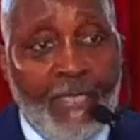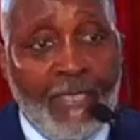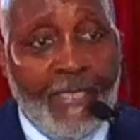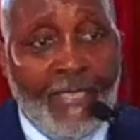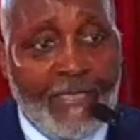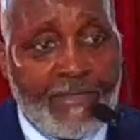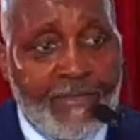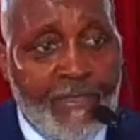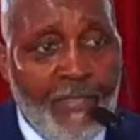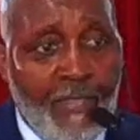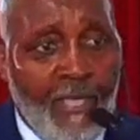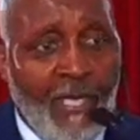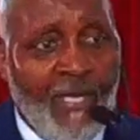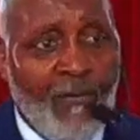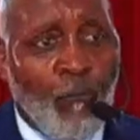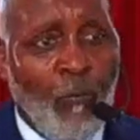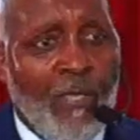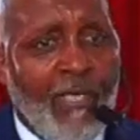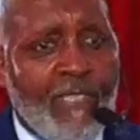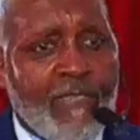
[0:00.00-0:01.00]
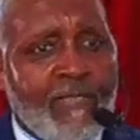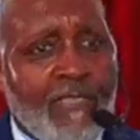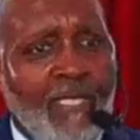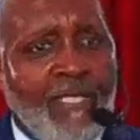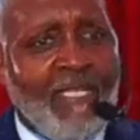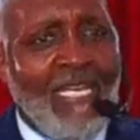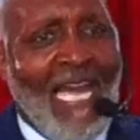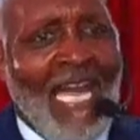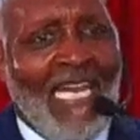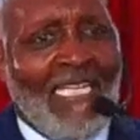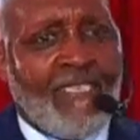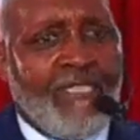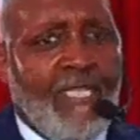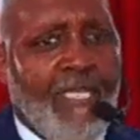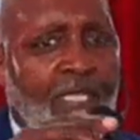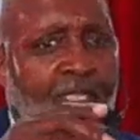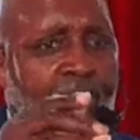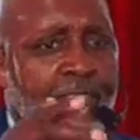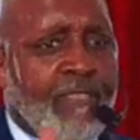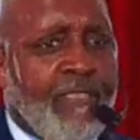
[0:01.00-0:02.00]
It's good when it's a
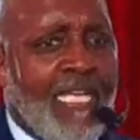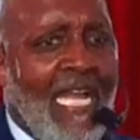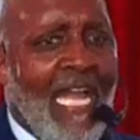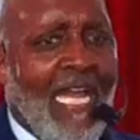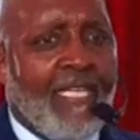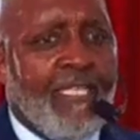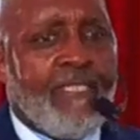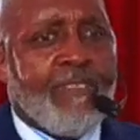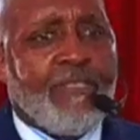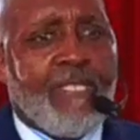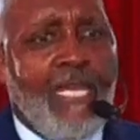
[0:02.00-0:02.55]
Najee and a Johnny's